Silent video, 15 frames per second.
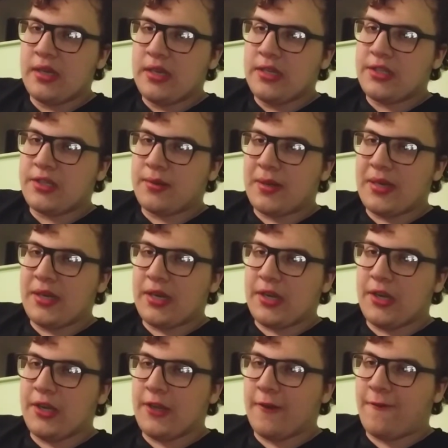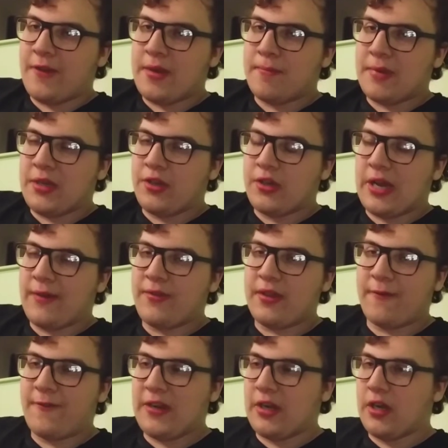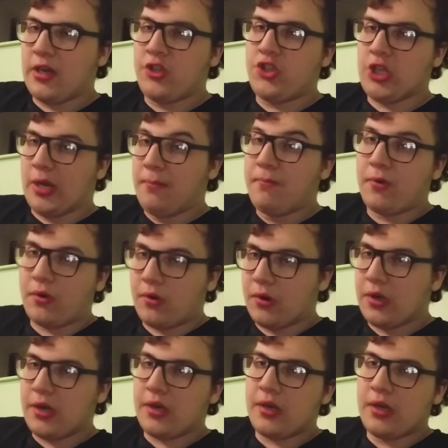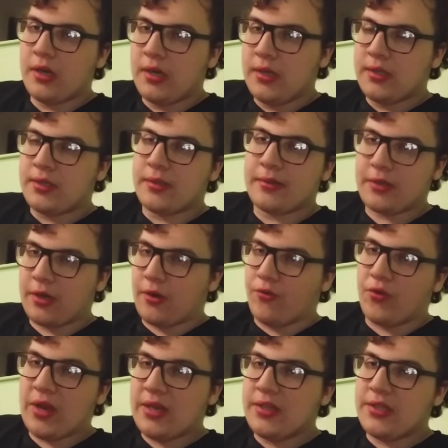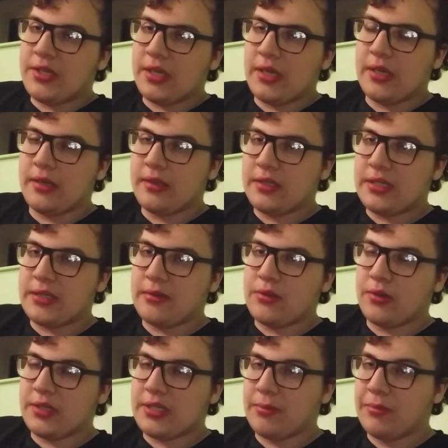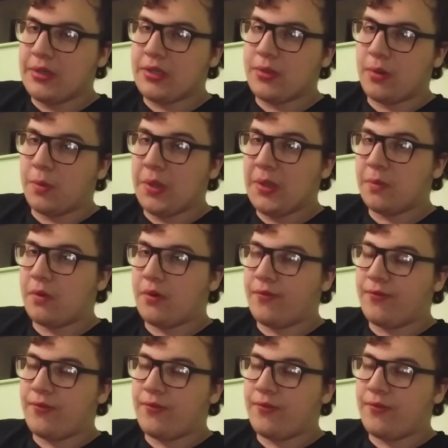It's going to hurt your feet, but you have to figure a jump or some sort of run to similar to a werewolf